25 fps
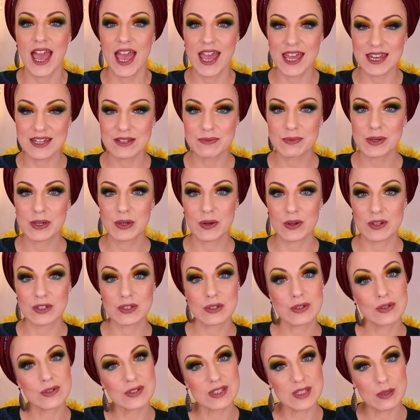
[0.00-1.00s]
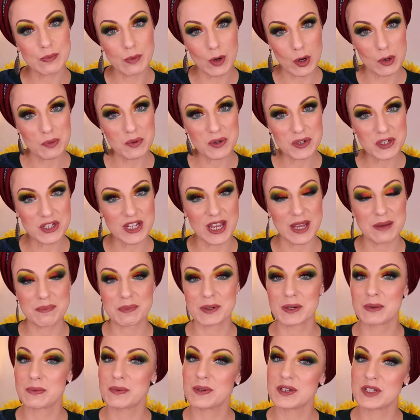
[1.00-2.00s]
and we're going to use the bobo
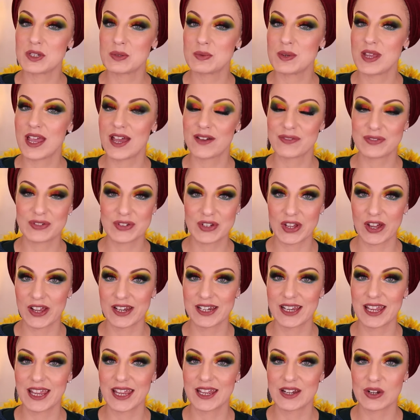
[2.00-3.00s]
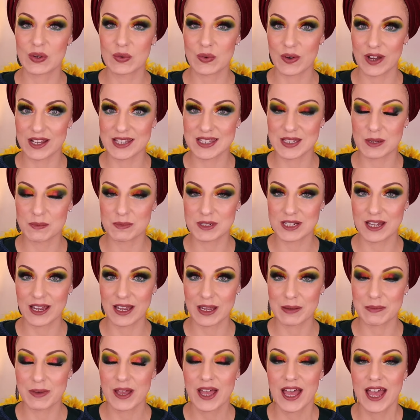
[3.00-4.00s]
shaper, which we haven't done in quite some
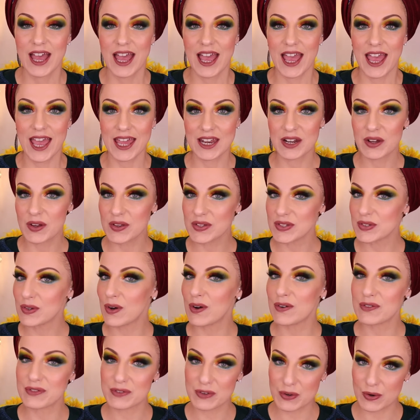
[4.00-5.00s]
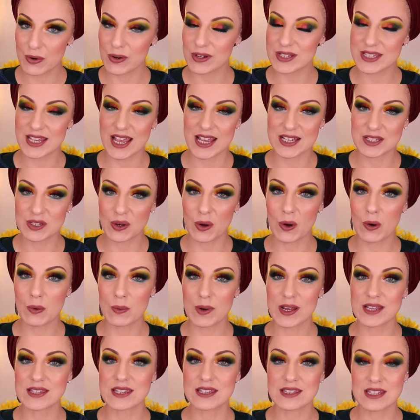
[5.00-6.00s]
time. And also, of course, as
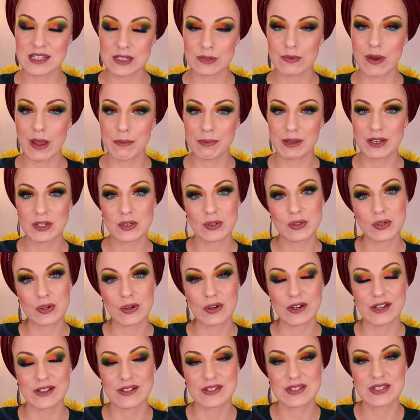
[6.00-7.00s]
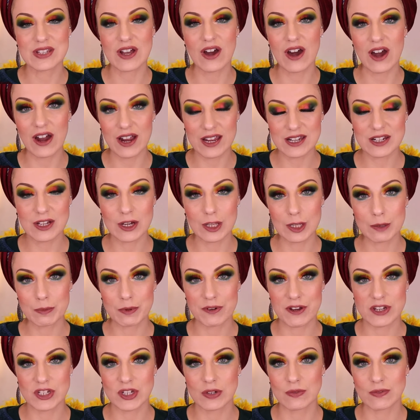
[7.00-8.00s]
always, these wrapping tutorials are in
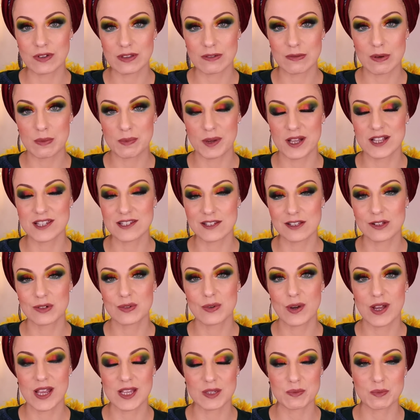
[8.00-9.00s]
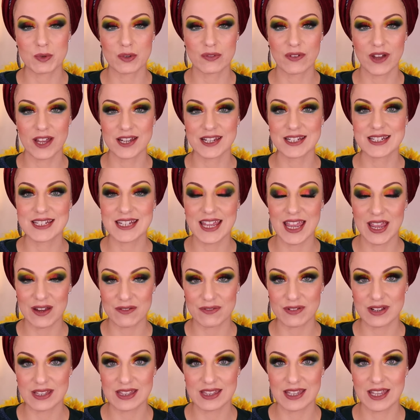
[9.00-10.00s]
collaboration with Wrapunzel, who has provided
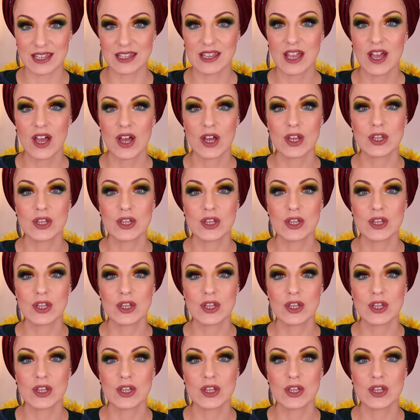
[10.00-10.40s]
everything